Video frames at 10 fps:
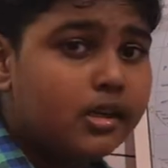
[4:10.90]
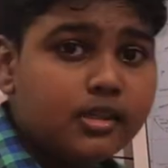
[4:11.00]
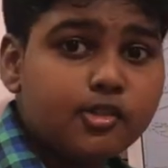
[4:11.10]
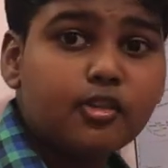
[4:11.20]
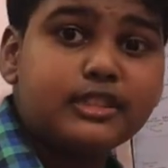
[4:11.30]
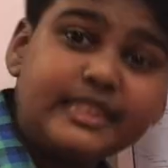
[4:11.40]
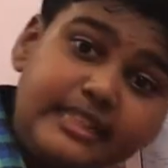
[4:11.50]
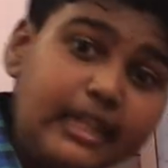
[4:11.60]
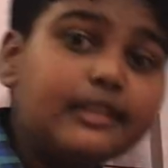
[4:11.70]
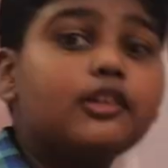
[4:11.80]
So
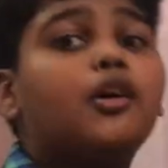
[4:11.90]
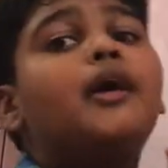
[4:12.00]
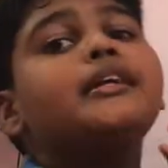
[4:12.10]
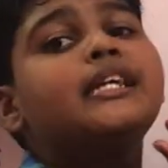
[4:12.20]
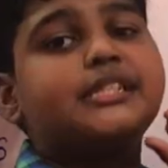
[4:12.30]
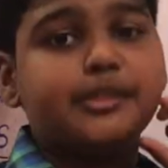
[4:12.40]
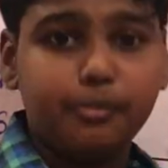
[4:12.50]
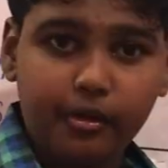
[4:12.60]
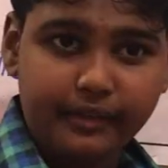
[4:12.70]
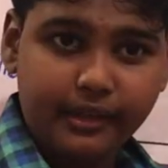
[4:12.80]
still the continents are
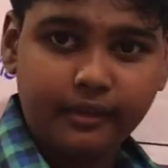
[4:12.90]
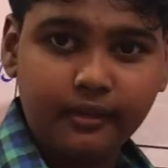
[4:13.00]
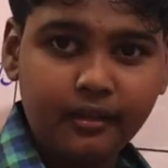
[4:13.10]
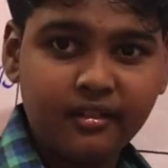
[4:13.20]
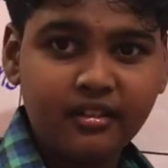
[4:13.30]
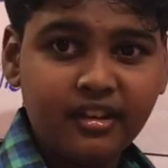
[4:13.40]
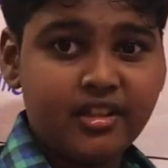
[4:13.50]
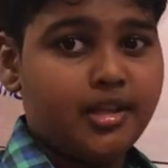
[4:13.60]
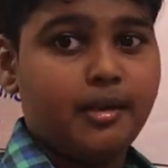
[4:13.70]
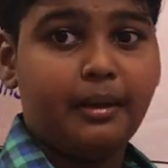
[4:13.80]
moving,
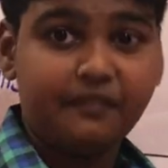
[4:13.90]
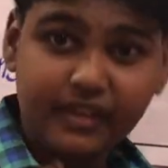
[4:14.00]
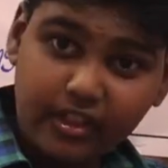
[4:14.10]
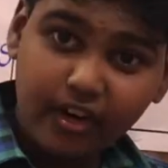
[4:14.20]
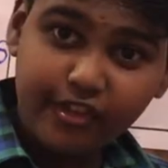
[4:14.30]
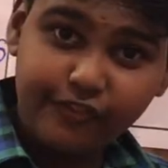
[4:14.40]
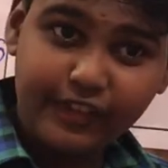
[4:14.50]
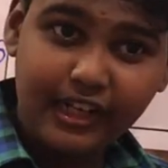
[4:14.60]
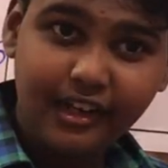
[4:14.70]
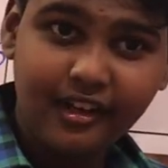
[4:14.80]
but we can't
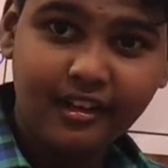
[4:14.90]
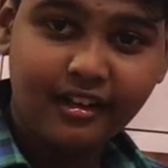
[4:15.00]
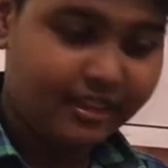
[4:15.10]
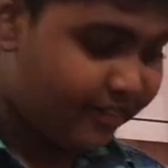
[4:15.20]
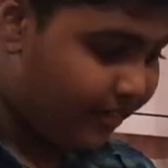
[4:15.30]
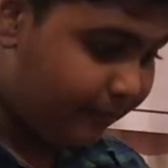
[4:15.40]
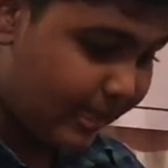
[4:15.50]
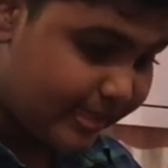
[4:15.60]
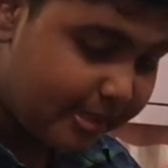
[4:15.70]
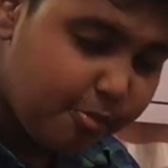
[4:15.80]
feel
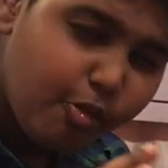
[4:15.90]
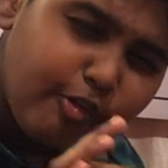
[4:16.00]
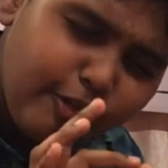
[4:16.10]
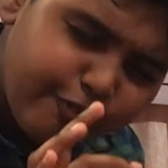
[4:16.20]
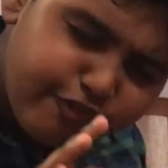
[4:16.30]
as they're moving